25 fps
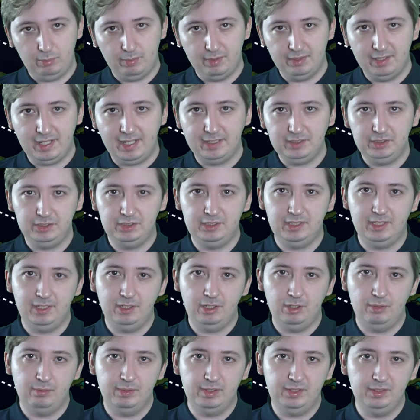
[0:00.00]
one last year,
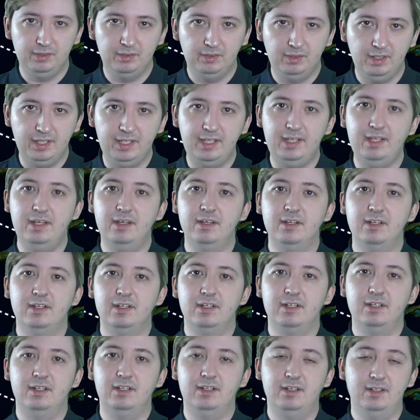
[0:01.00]
Hurricane Lee.
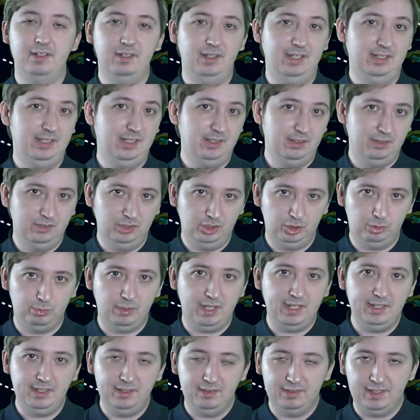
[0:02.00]
Uh, didn't
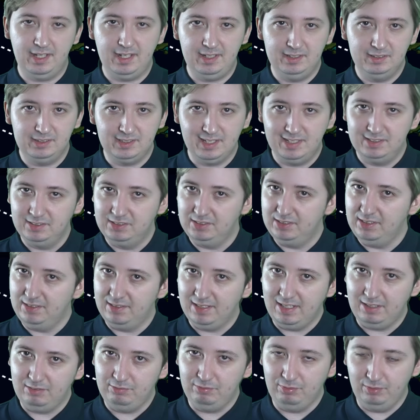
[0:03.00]
strike at that intensity,
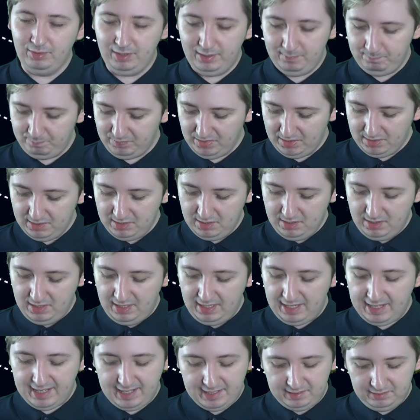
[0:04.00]
thankfully.
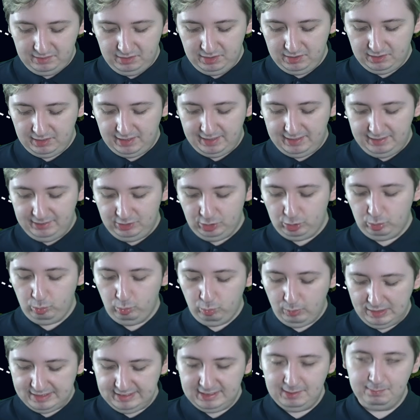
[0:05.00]
And a
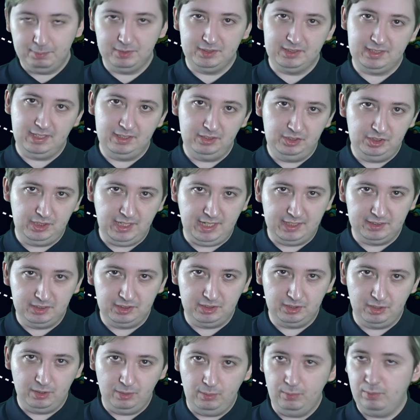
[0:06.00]
20% chance,
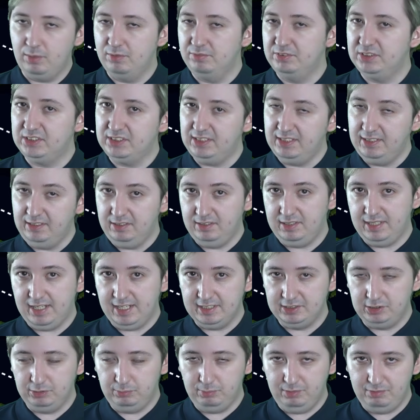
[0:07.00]
though, of seeing a
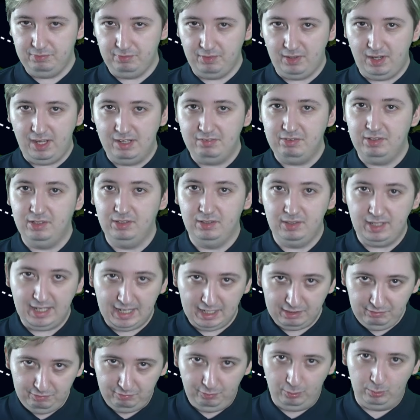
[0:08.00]
Category 5
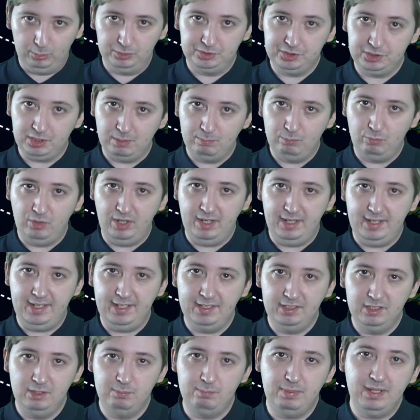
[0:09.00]
landfall somewhere
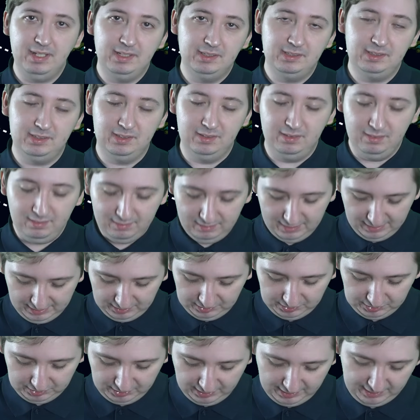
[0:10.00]
in the basin
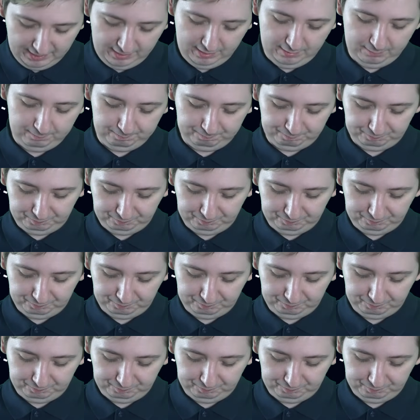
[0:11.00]
this year.